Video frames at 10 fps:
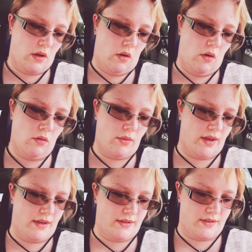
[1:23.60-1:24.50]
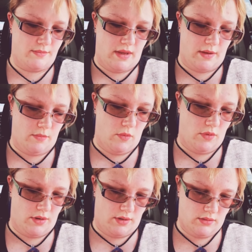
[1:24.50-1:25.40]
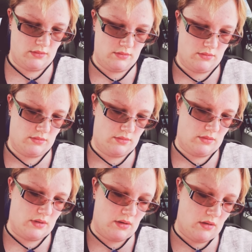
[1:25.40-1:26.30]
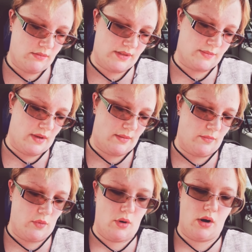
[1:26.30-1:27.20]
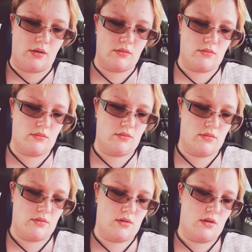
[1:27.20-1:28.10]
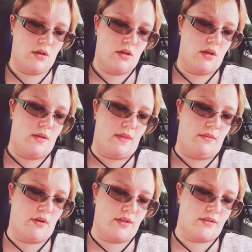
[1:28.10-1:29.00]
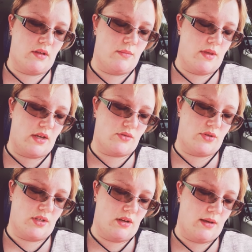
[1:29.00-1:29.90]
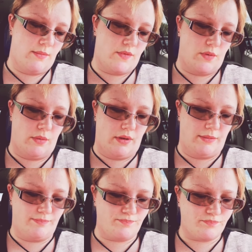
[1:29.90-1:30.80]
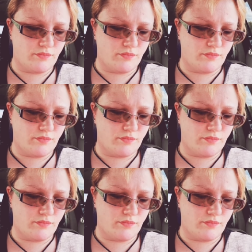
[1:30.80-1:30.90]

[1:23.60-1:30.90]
always make more. You can always make more. That would also give me extra time to